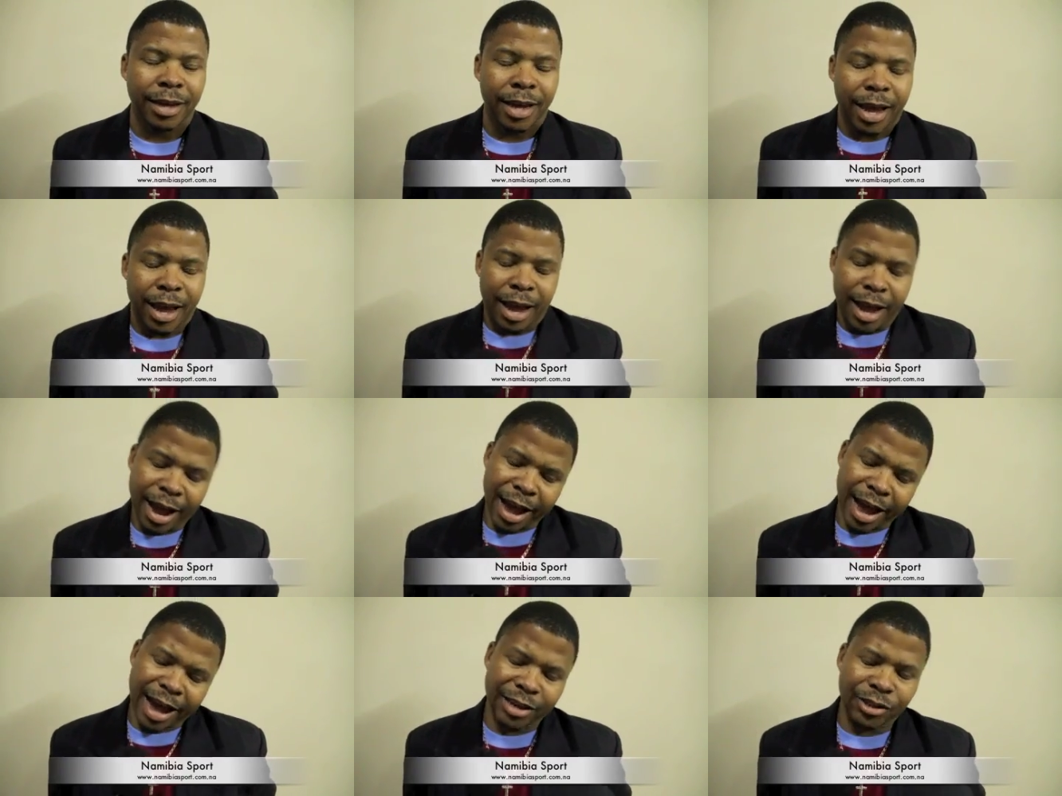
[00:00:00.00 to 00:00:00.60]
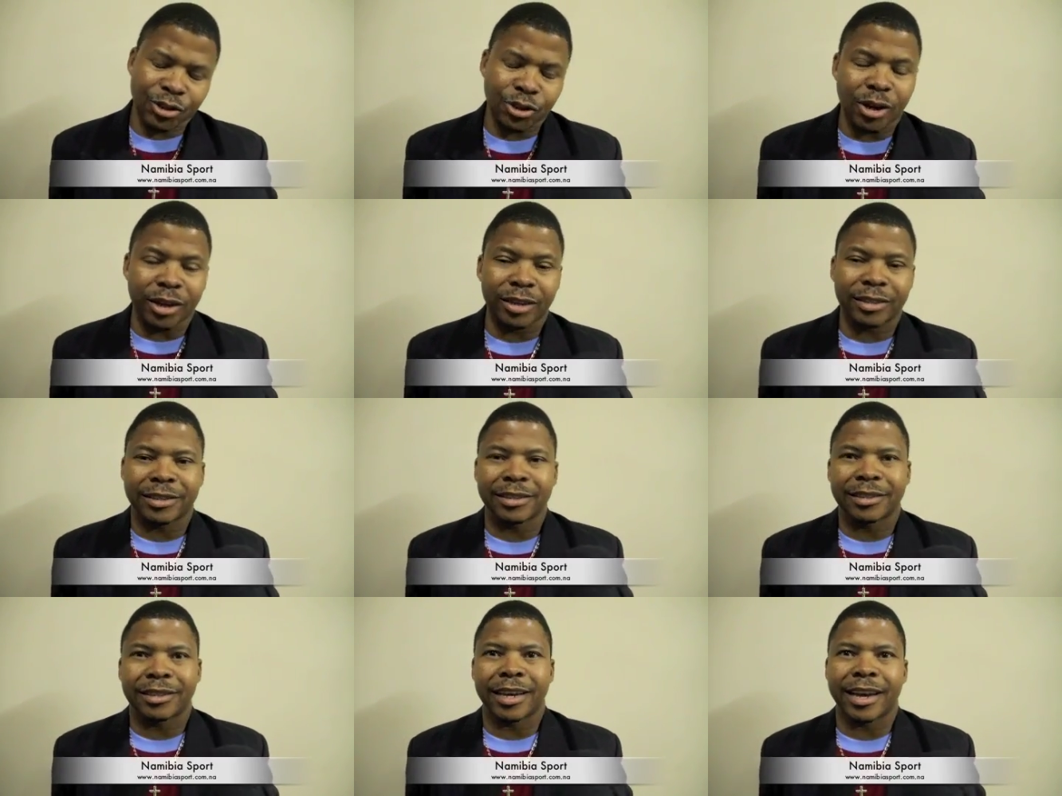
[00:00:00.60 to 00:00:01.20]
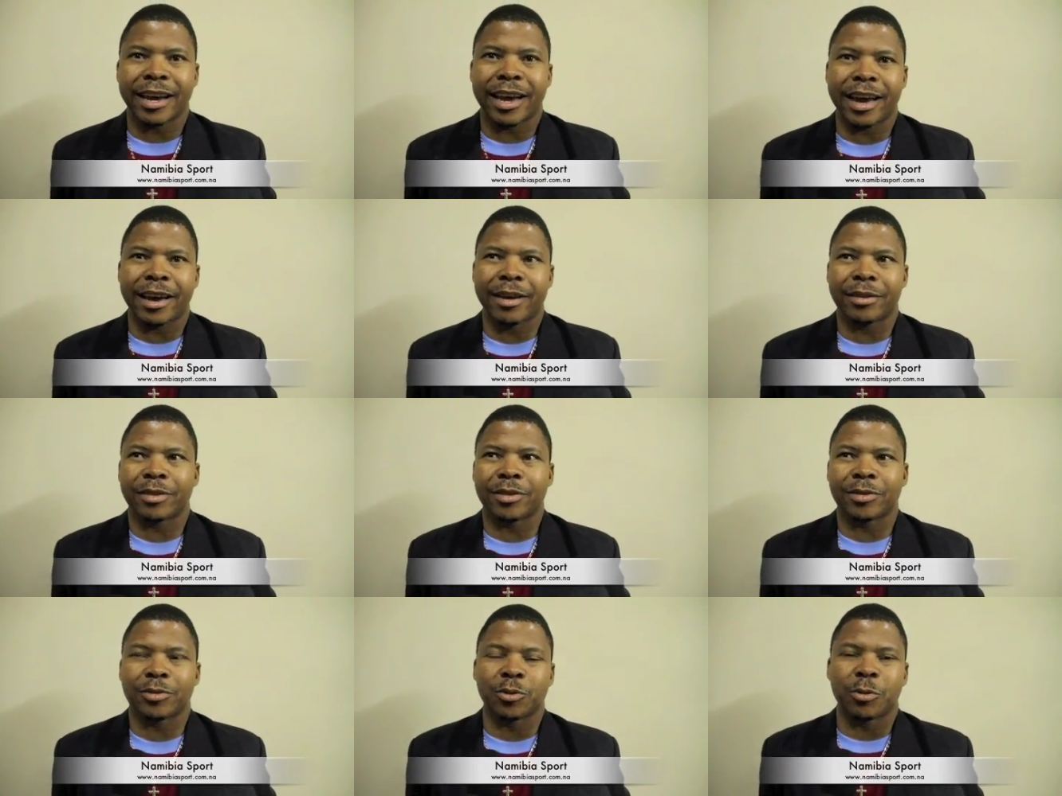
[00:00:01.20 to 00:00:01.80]

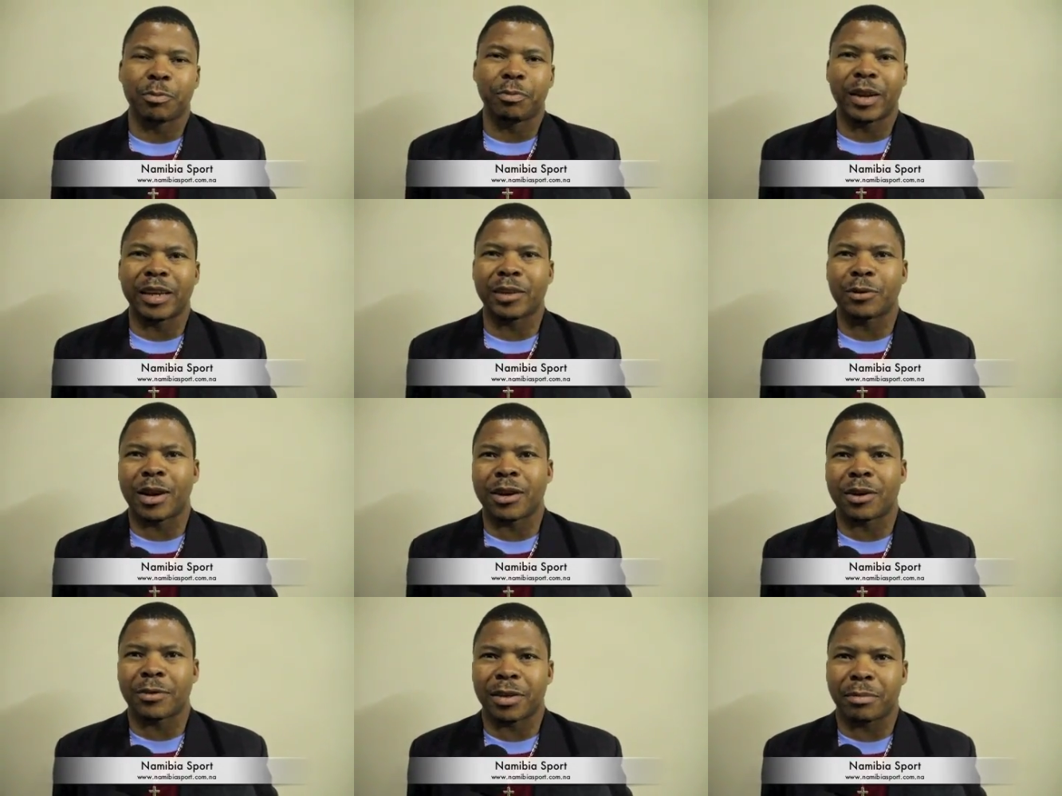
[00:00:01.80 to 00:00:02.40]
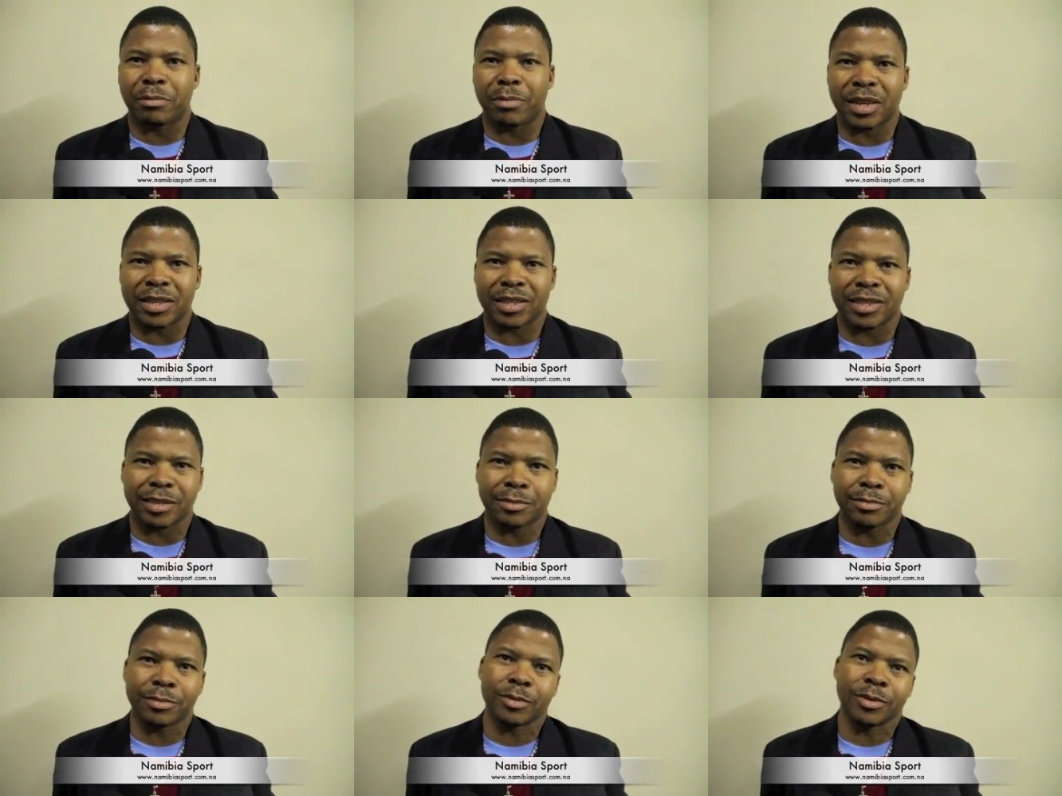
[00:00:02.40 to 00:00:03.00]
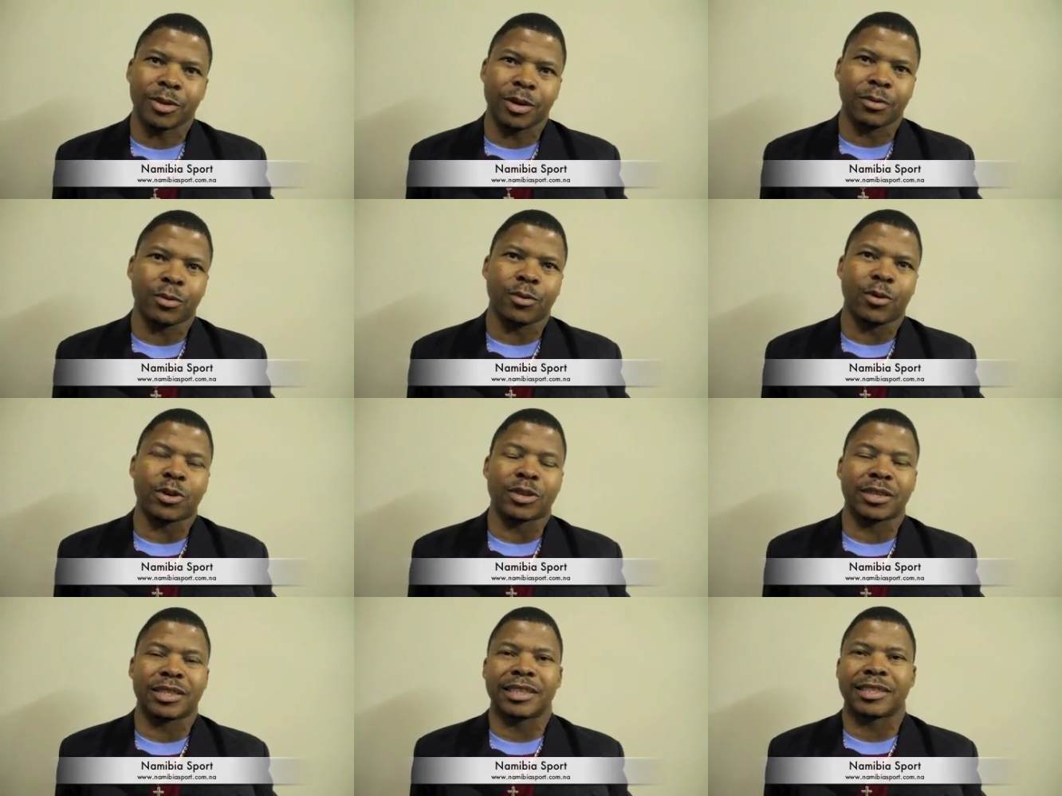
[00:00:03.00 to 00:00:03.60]
We played one of the best teams, of
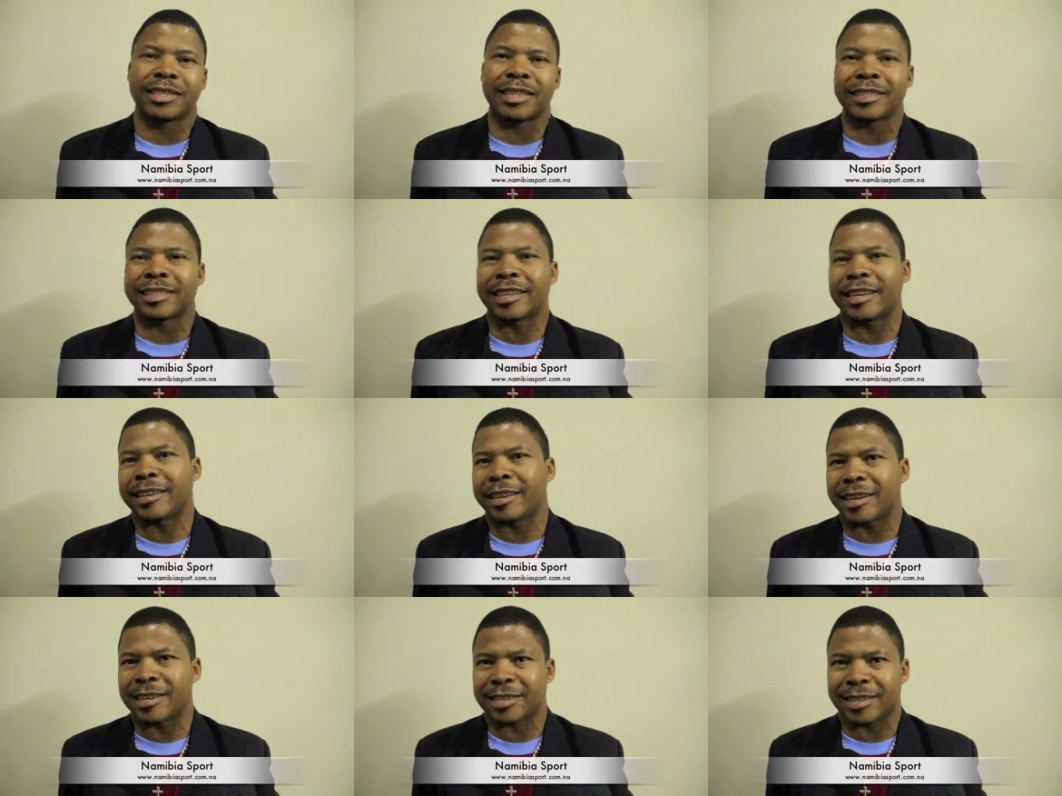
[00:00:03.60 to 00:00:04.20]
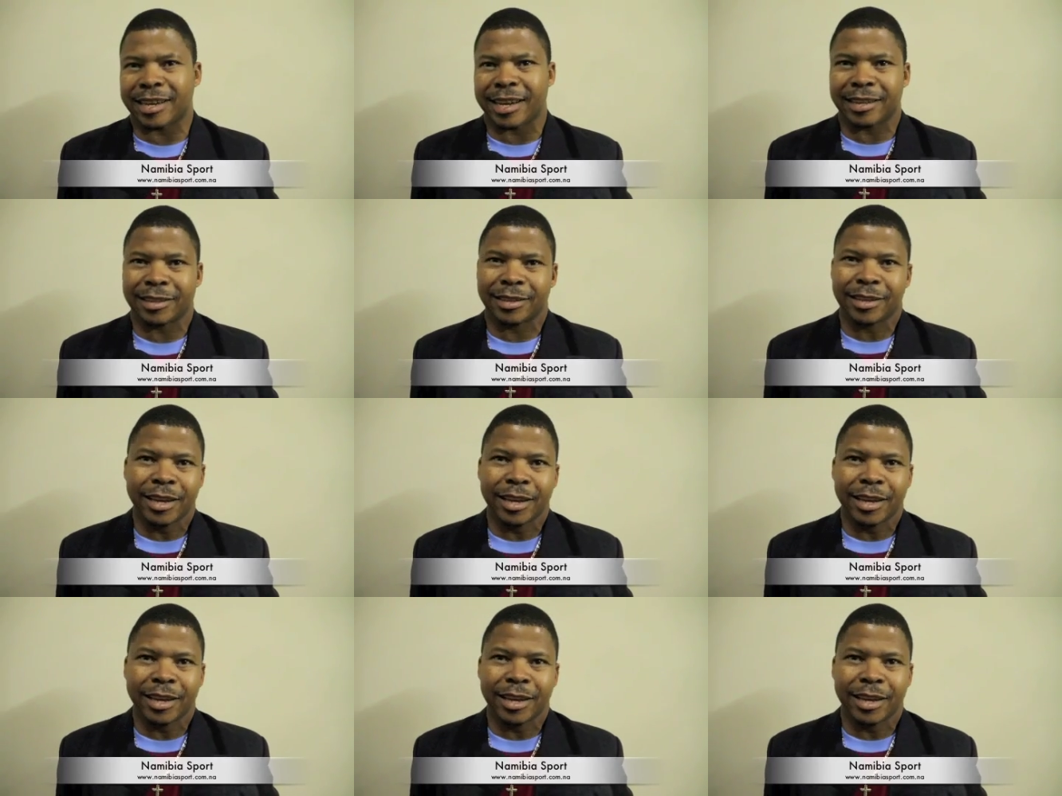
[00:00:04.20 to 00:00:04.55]
course, the title raiser.